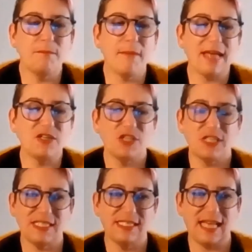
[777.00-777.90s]

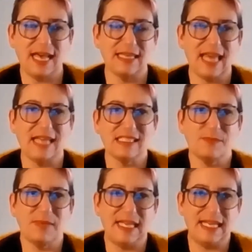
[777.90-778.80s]
mentioned in that last
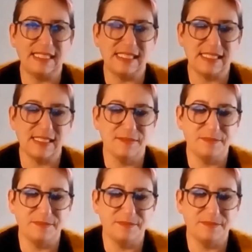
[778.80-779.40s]
piece